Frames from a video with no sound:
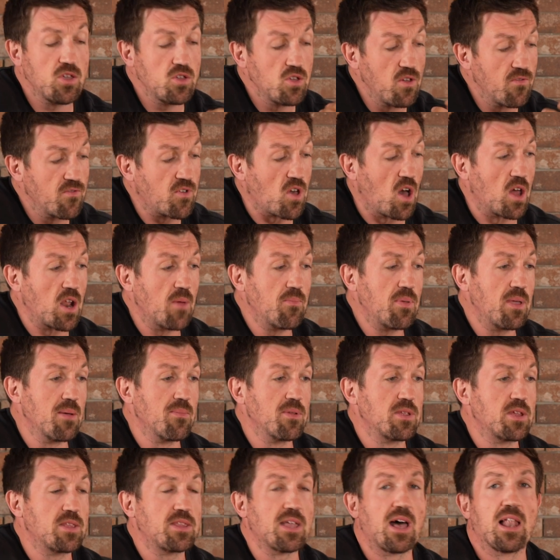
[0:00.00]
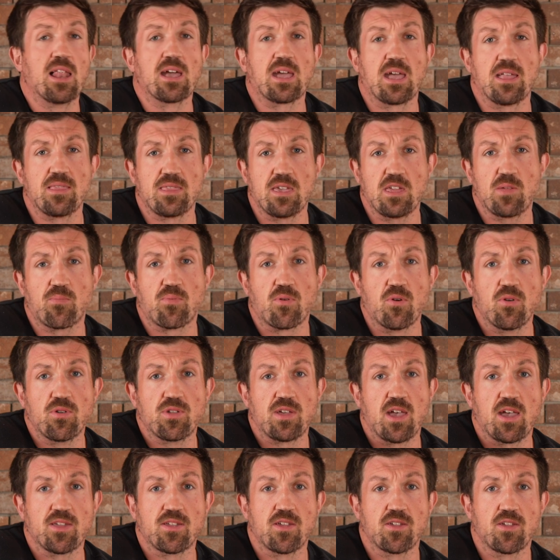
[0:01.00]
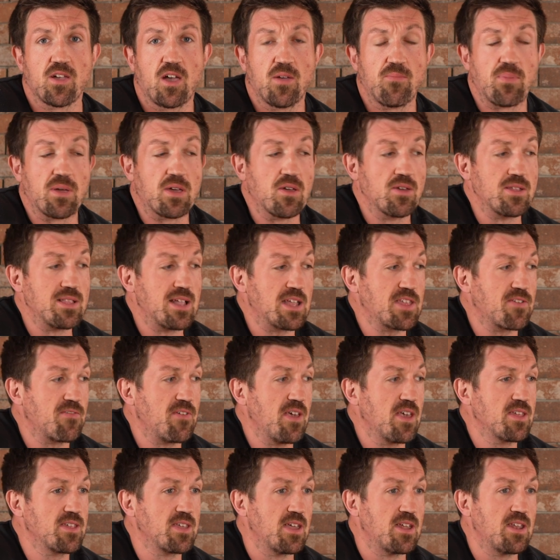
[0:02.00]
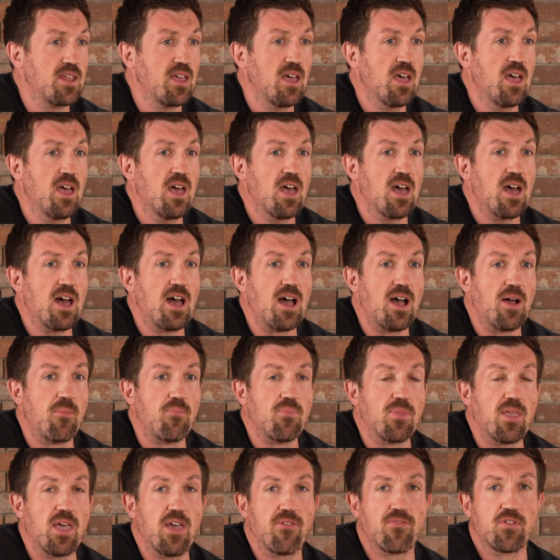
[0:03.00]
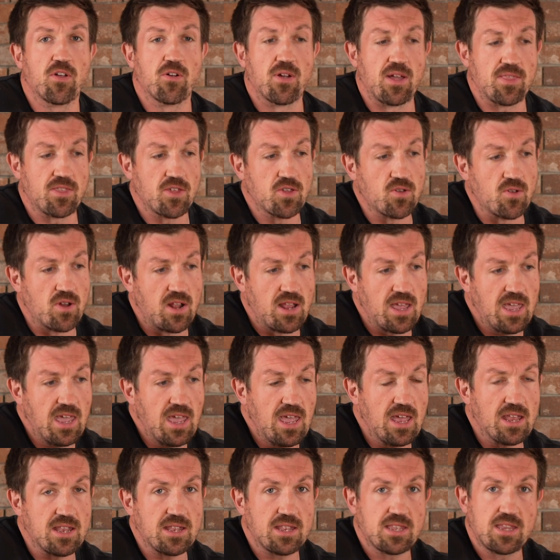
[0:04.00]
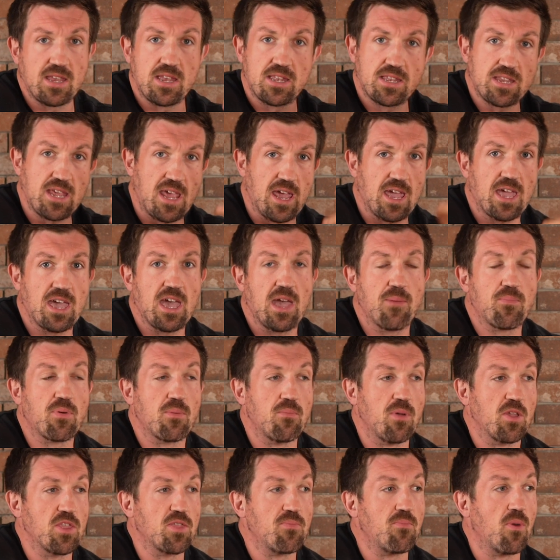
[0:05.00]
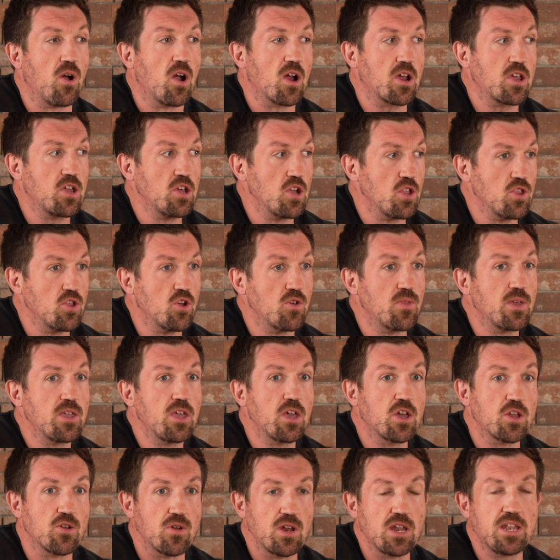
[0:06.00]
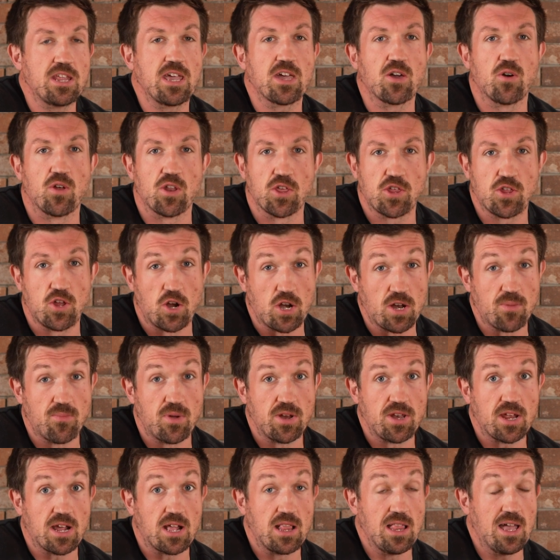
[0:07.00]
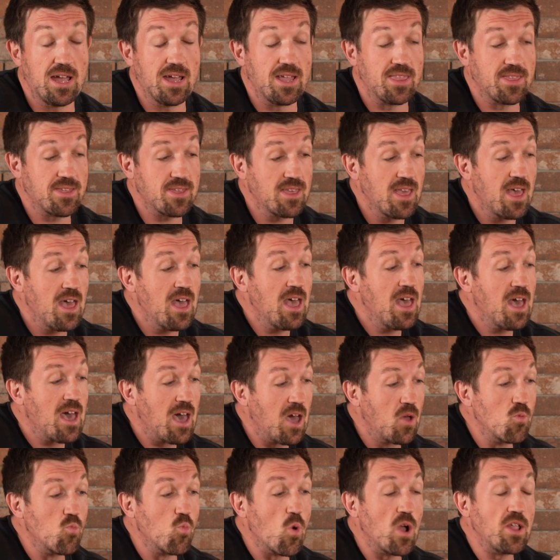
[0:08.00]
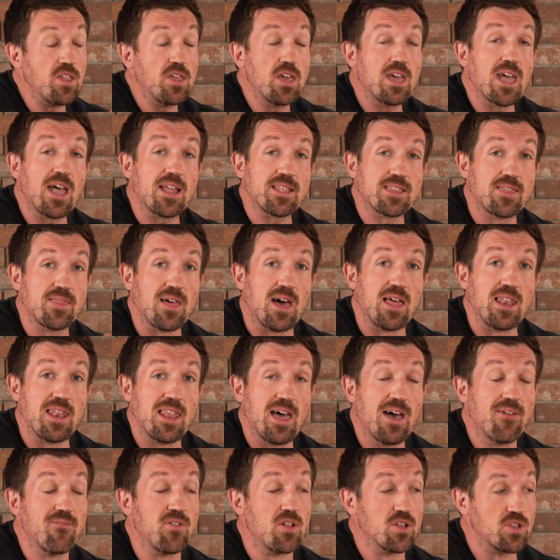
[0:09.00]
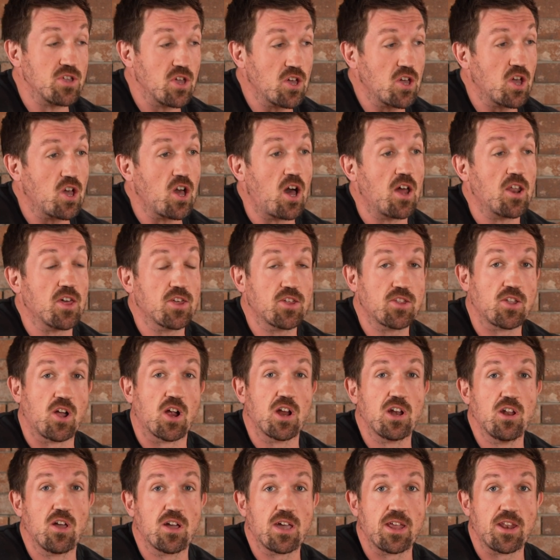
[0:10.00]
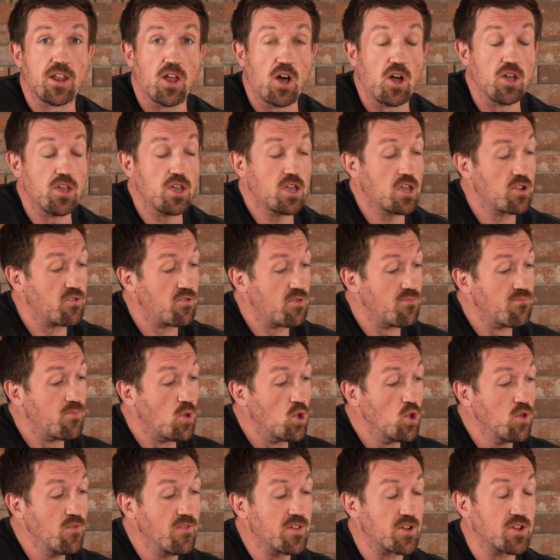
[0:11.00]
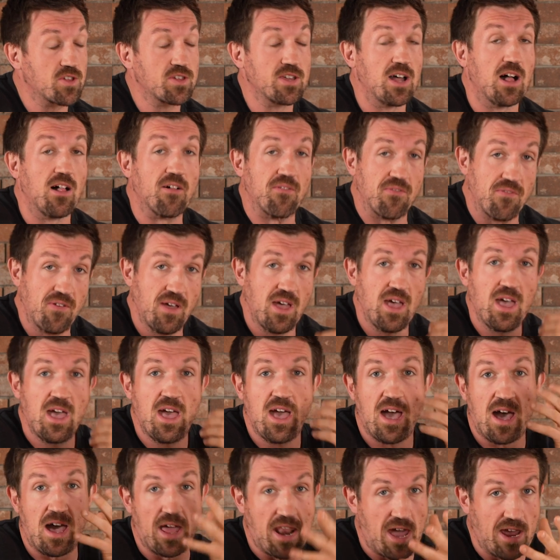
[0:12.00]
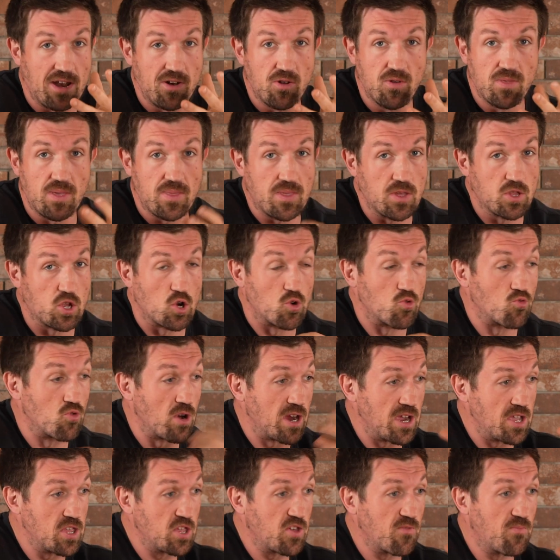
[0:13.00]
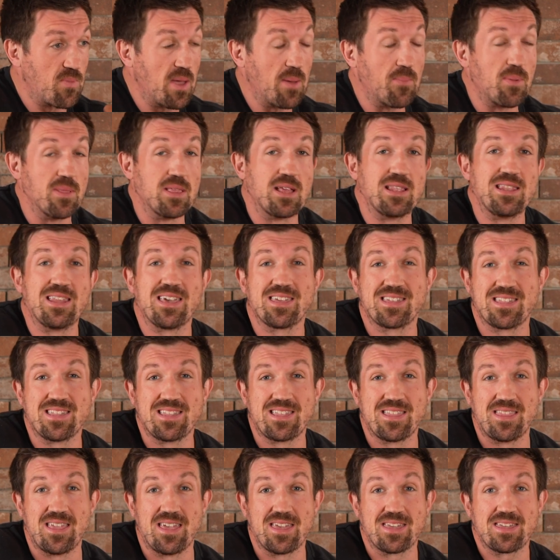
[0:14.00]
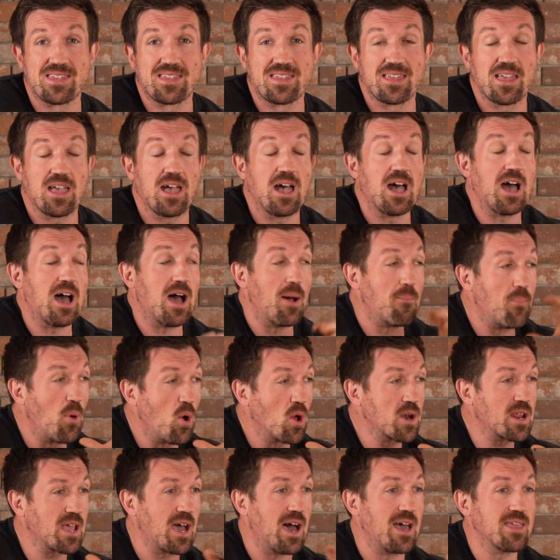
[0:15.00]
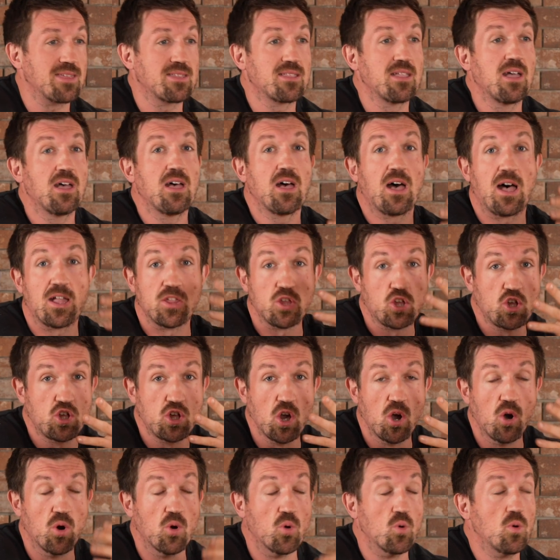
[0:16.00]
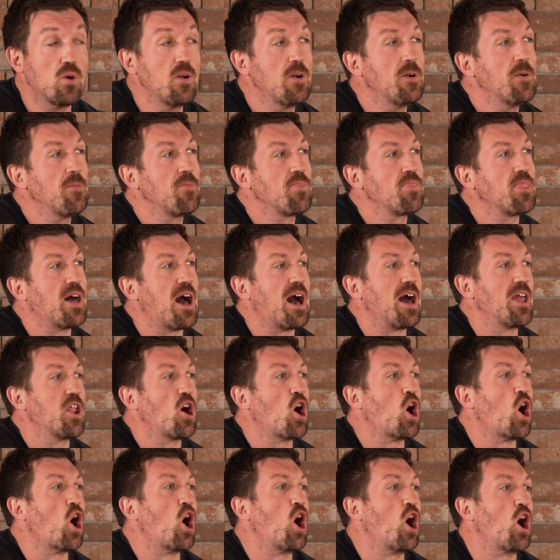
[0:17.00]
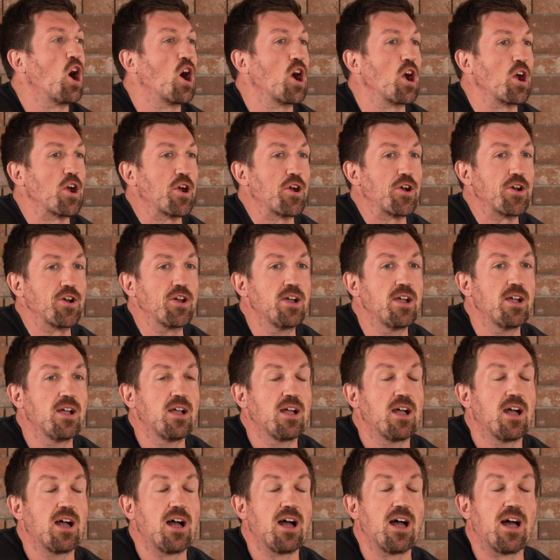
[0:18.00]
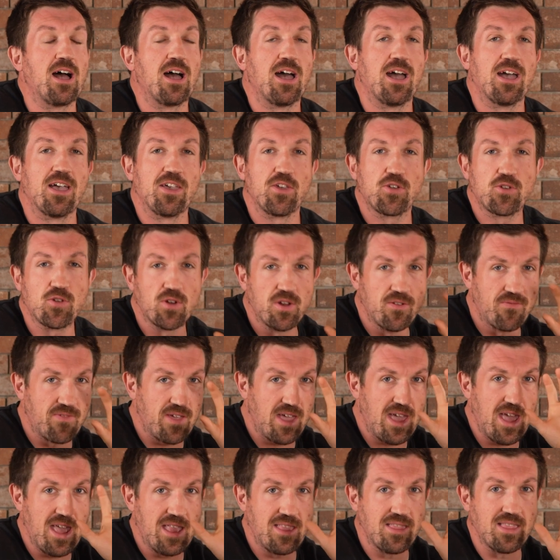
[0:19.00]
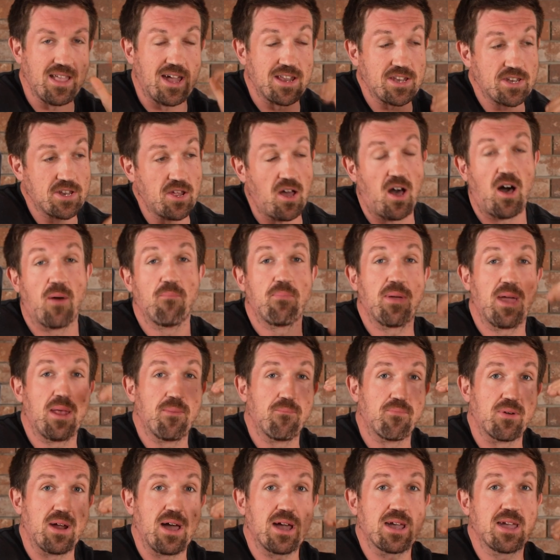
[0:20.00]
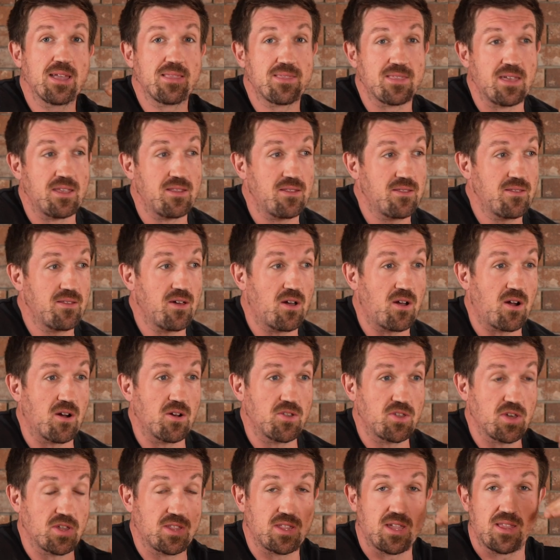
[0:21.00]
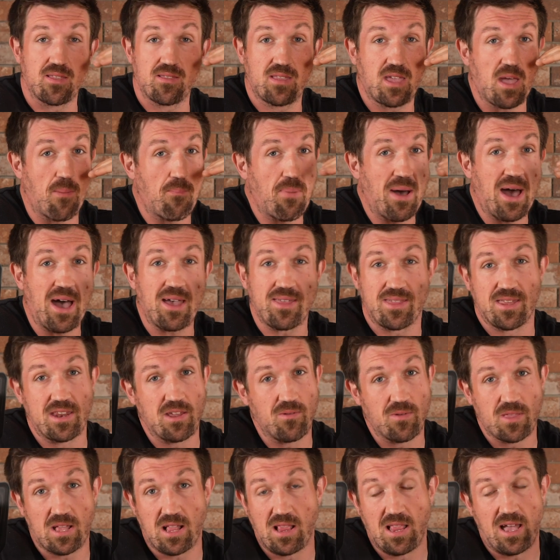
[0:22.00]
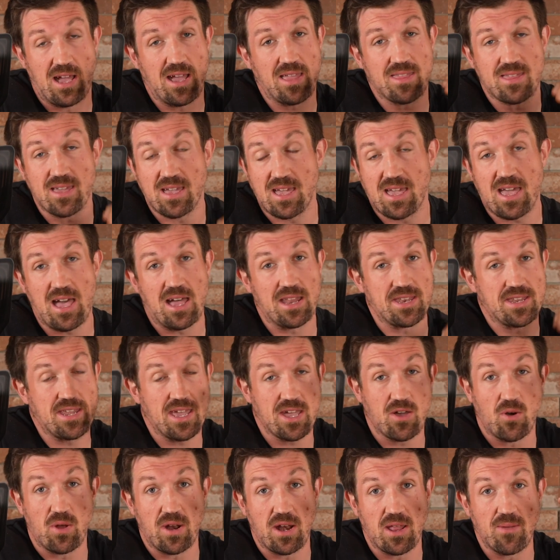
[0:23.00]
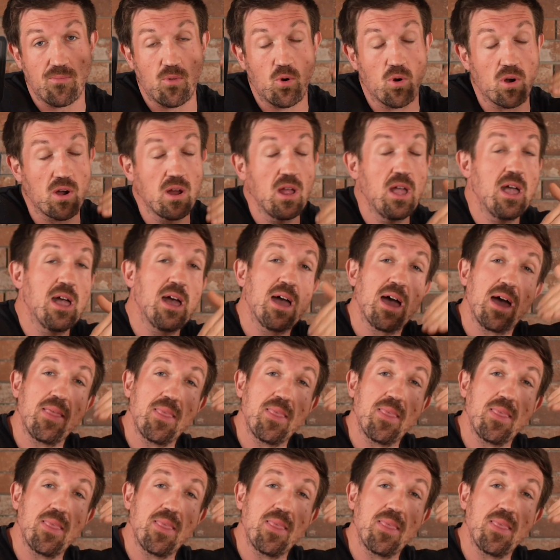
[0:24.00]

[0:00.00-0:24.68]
You've got to be able to delegate these processes out, because let's face it, if you're at the sort of 8 to 10K per month mark, you'll know that you can only take on a certain amount of clients. And when you get to that level, you got to start looking at how you can remove yourself. And I know that there's a range of people that listen to this podcast and show that are sort of in that top end bracket, that are just at capacity with clients and can't take on anymore.